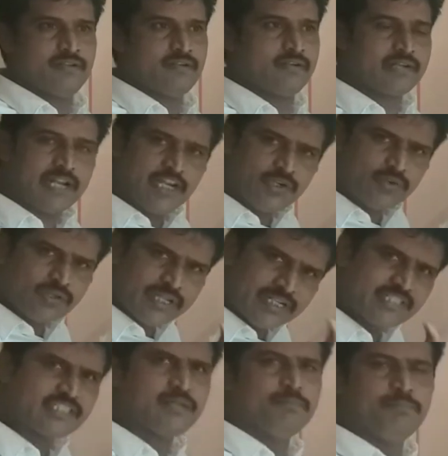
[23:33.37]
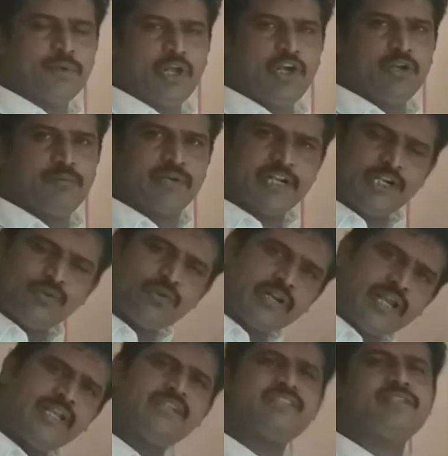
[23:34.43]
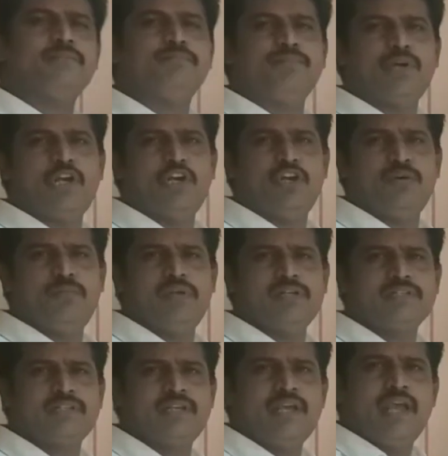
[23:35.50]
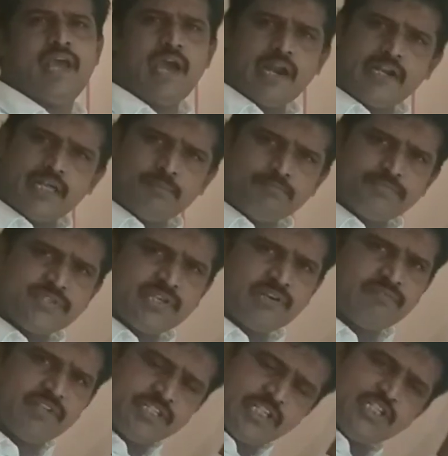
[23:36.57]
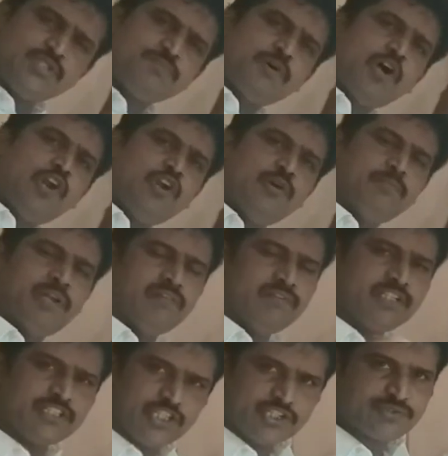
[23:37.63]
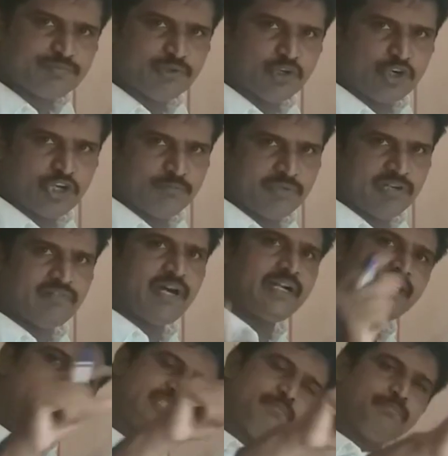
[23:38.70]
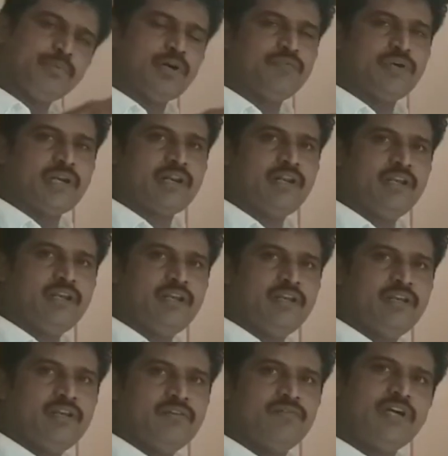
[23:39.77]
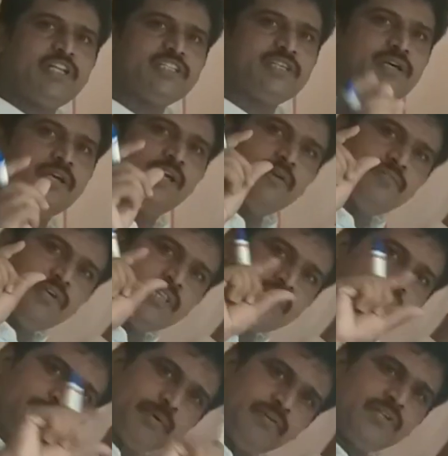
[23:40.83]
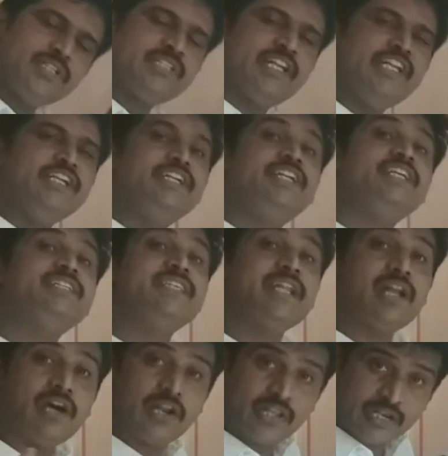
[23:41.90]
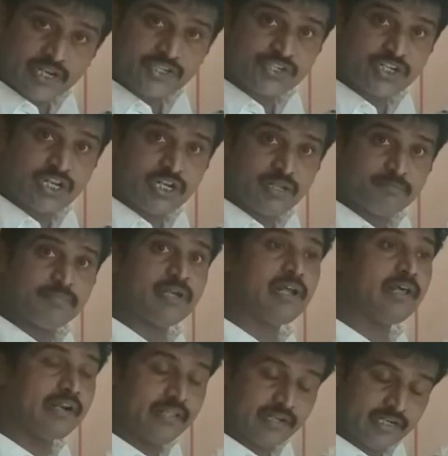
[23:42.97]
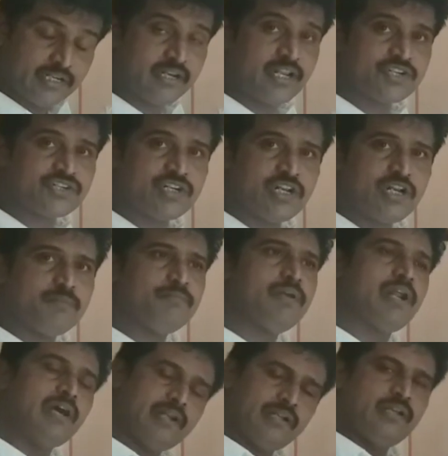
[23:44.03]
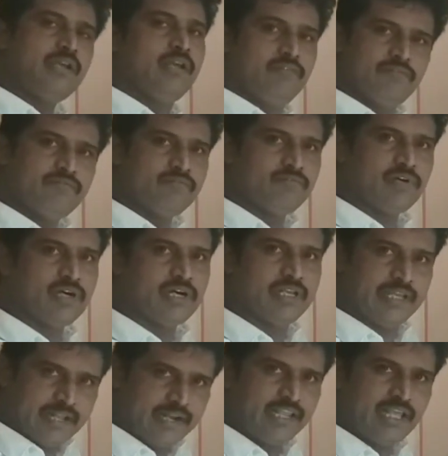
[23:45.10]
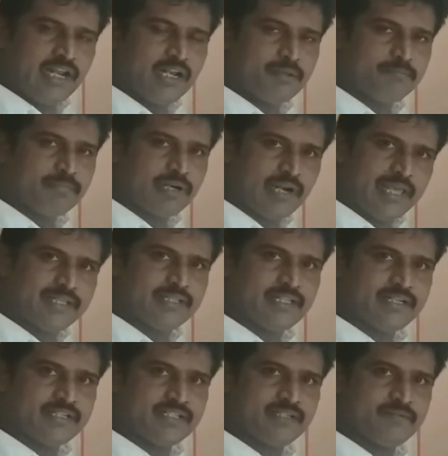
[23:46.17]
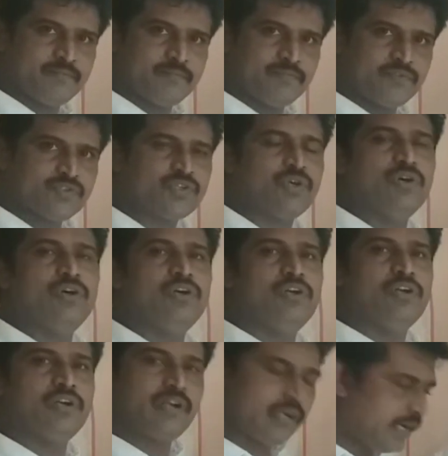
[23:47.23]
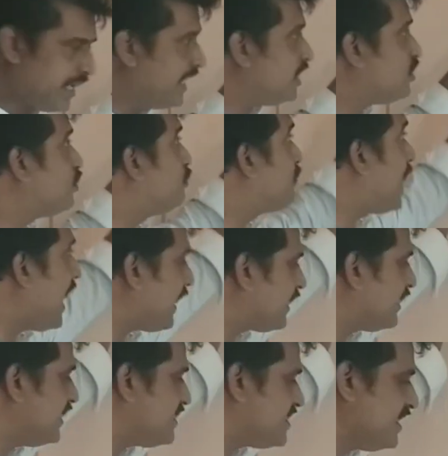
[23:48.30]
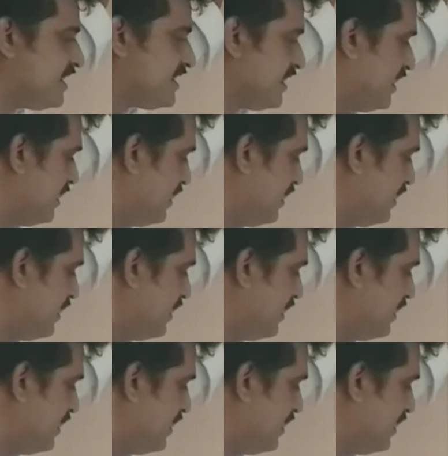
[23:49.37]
Try to get some polynomial. Try to write some polynomials and observe which is polynomial, which is monomial, what is the power, whether the power is an integer or a rational number or an irrational number or a real number, like that. So, try to practice it